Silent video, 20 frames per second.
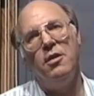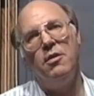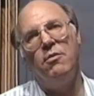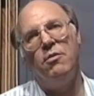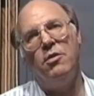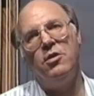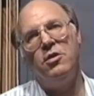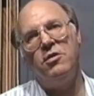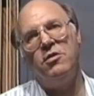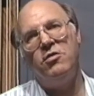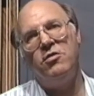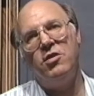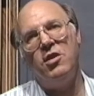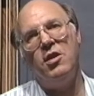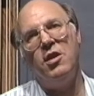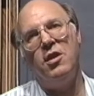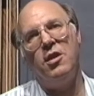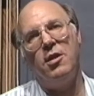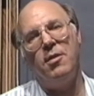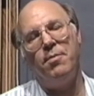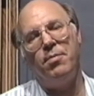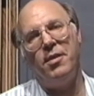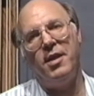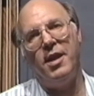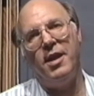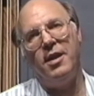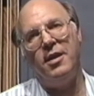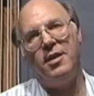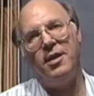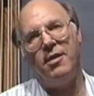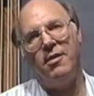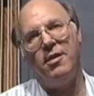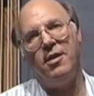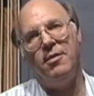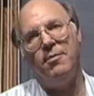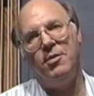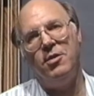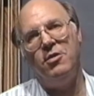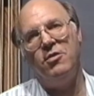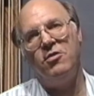When you're seated in a
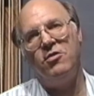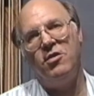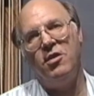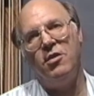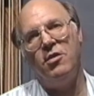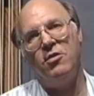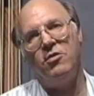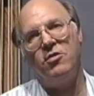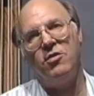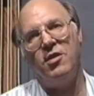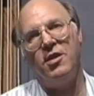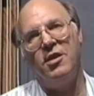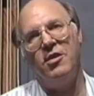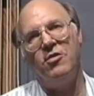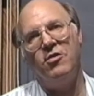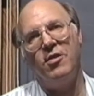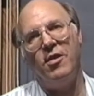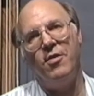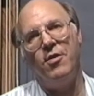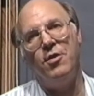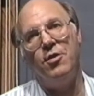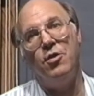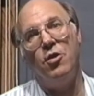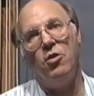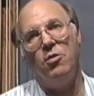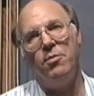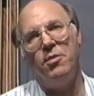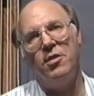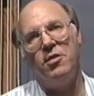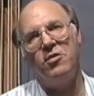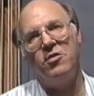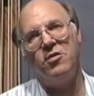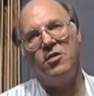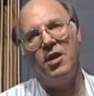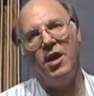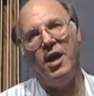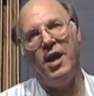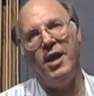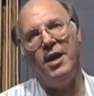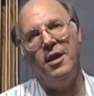planetarium and you see those things on the dome of the
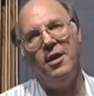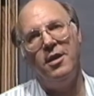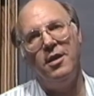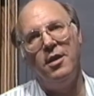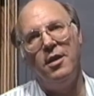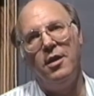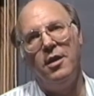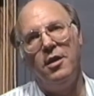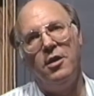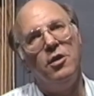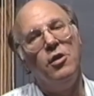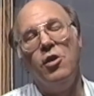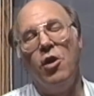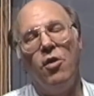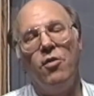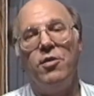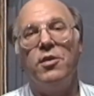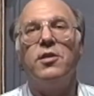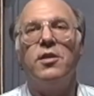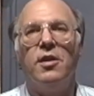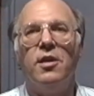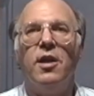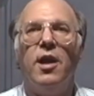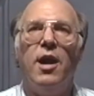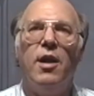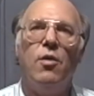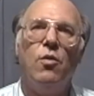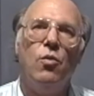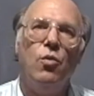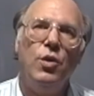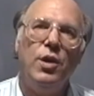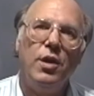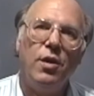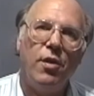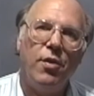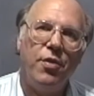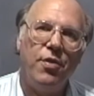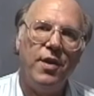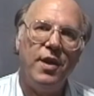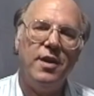sky, you know that they're not real
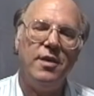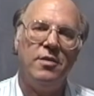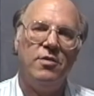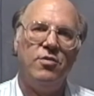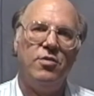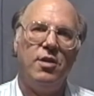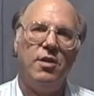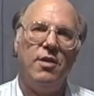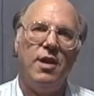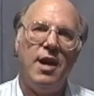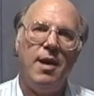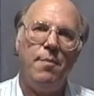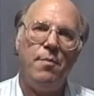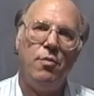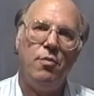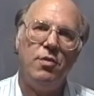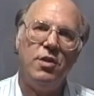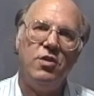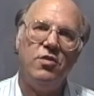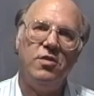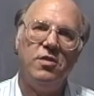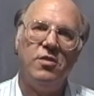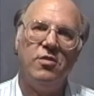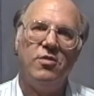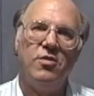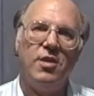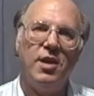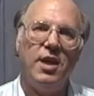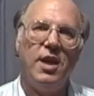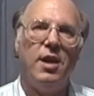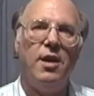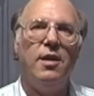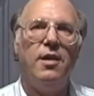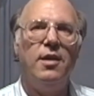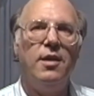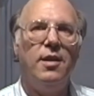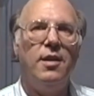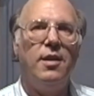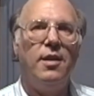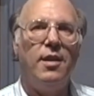things. They're apparitions. They are
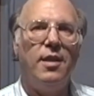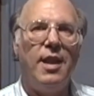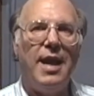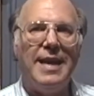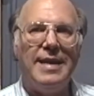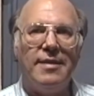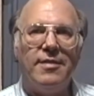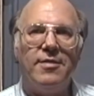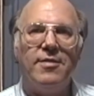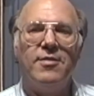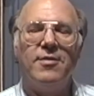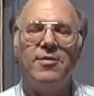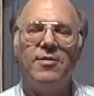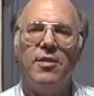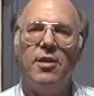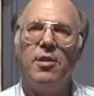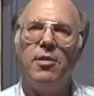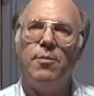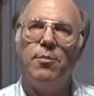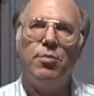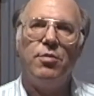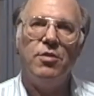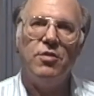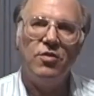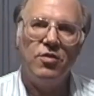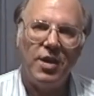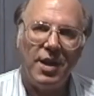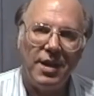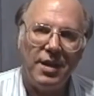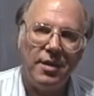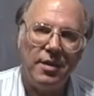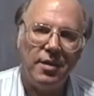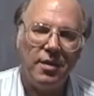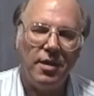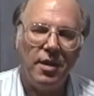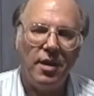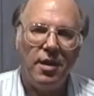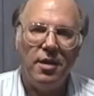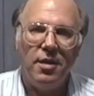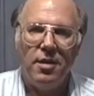lights that are projected
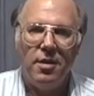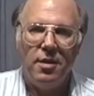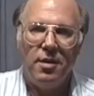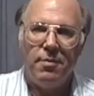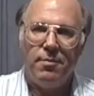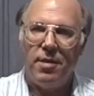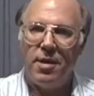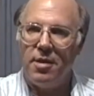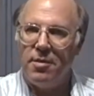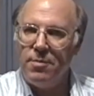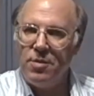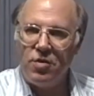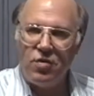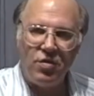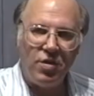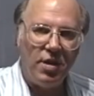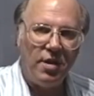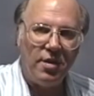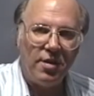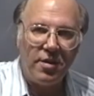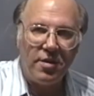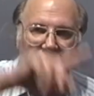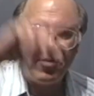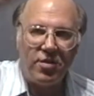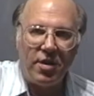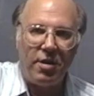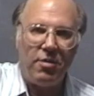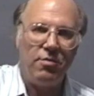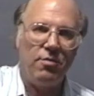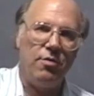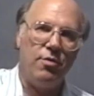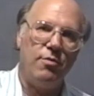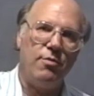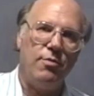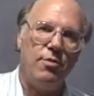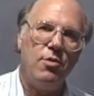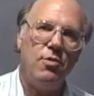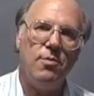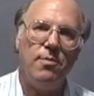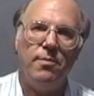there by the machine in the center of the
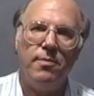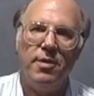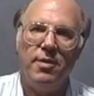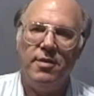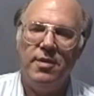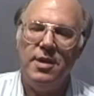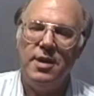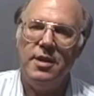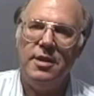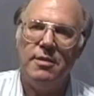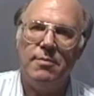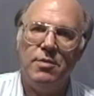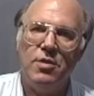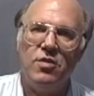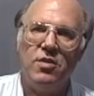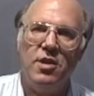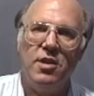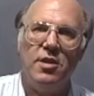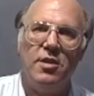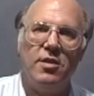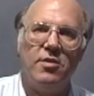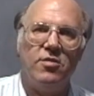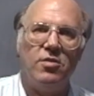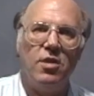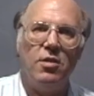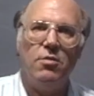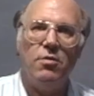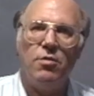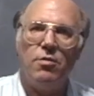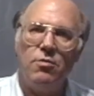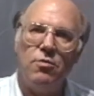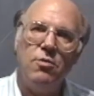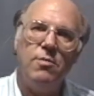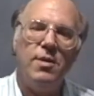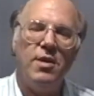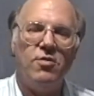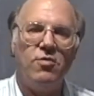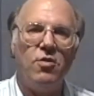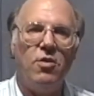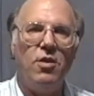room. Indeed, the machine in the center of the room
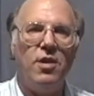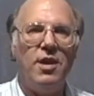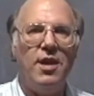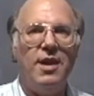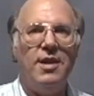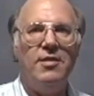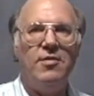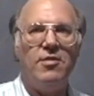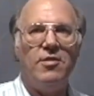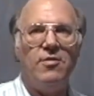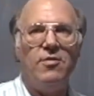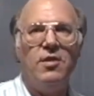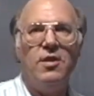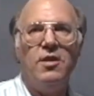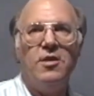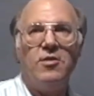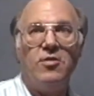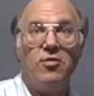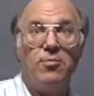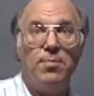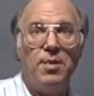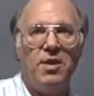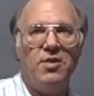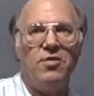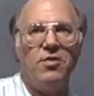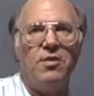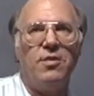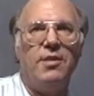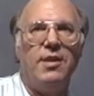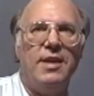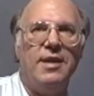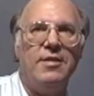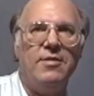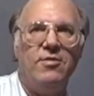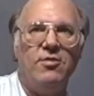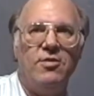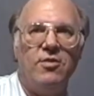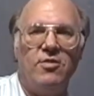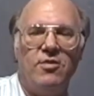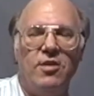has all kinds of special
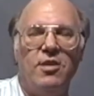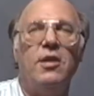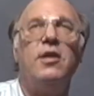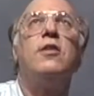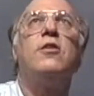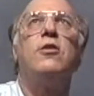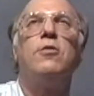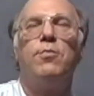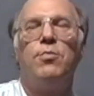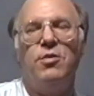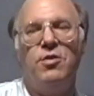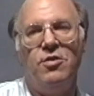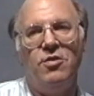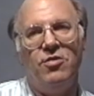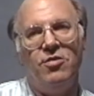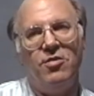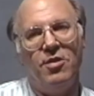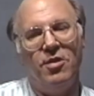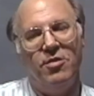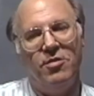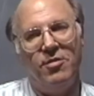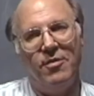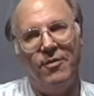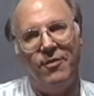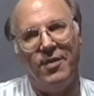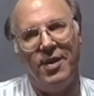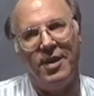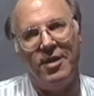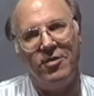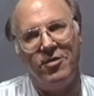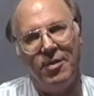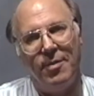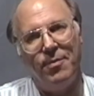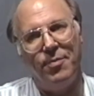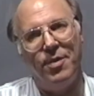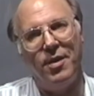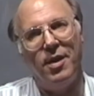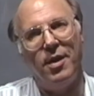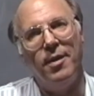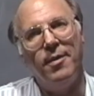lenses in it to produce those effects up
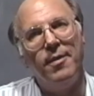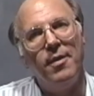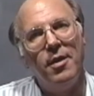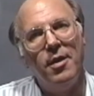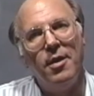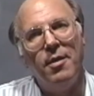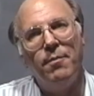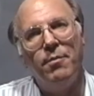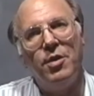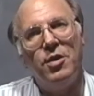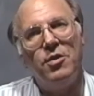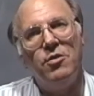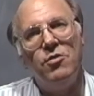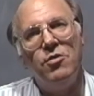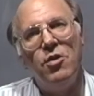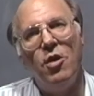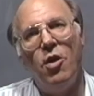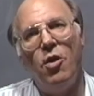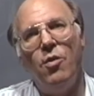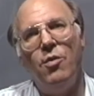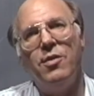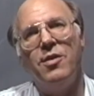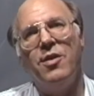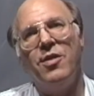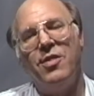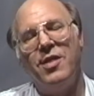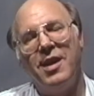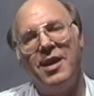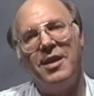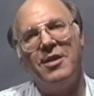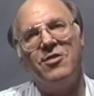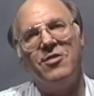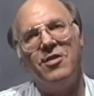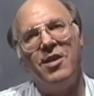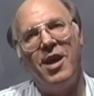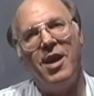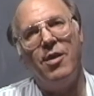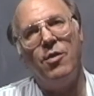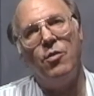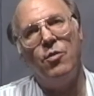there. But you know the thing is
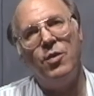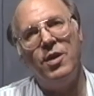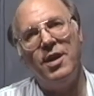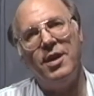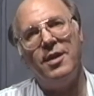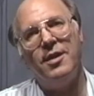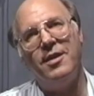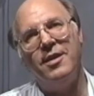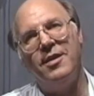not real.